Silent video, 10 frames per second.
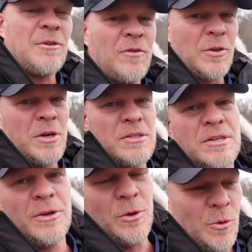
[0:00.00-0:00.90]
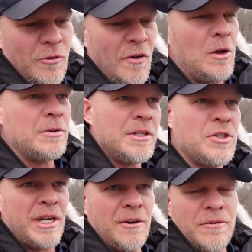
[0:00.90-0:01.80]
So for those of you who followed the
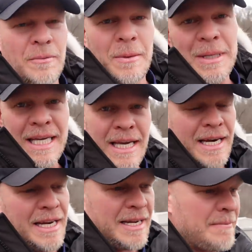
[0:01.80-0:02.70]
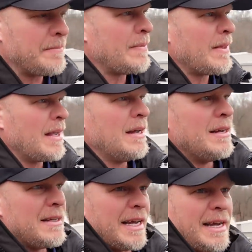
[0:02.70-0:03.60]
channel from the beginning,
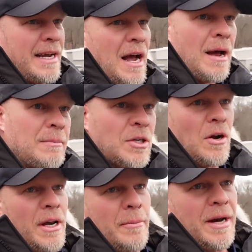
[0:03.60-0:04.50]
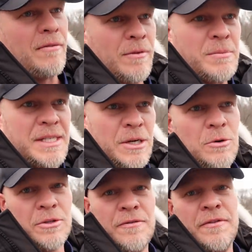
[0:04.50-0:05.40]
like I'm talking about from
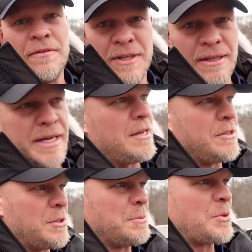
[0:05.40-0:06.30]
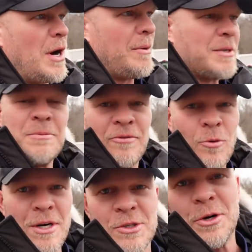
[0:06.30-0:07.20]
zero to fifteen thousand subscribers
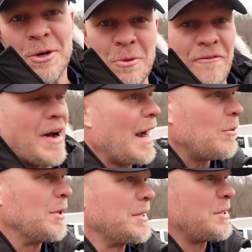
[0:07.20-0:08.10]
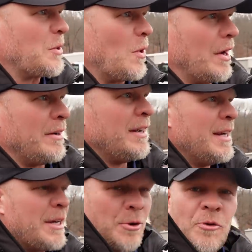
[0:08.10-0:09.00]
before I started going viral and so on,
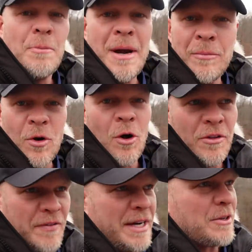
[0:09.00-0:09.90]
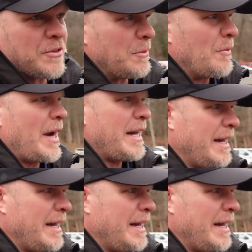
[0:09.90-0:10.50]
you remember all the videos from right